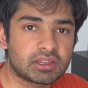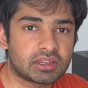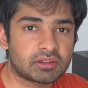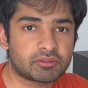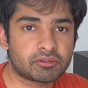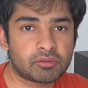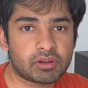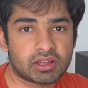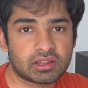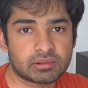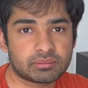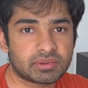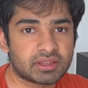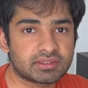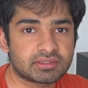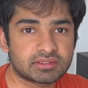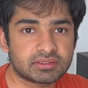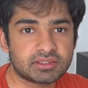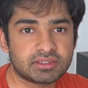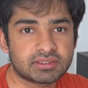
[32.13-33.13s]
while my
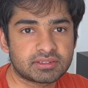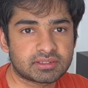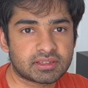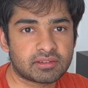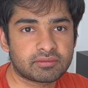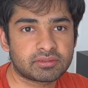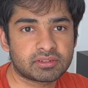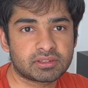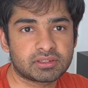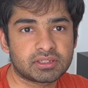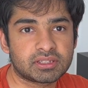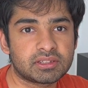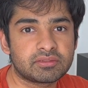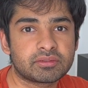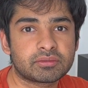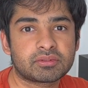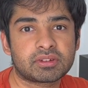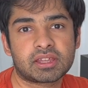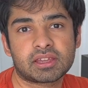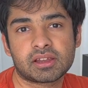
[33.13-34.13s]
Series 7,
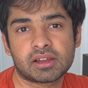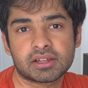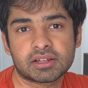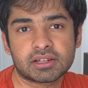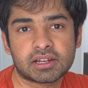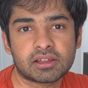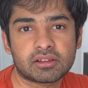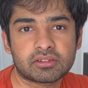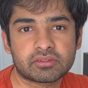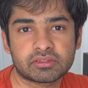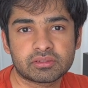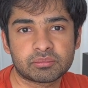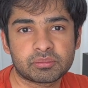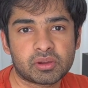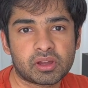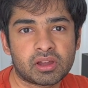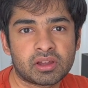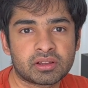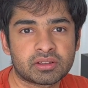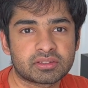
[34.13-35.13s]
even when I got it out of the
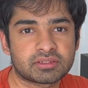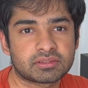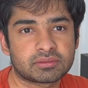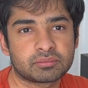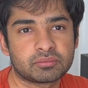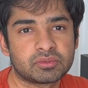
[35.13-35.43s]
box,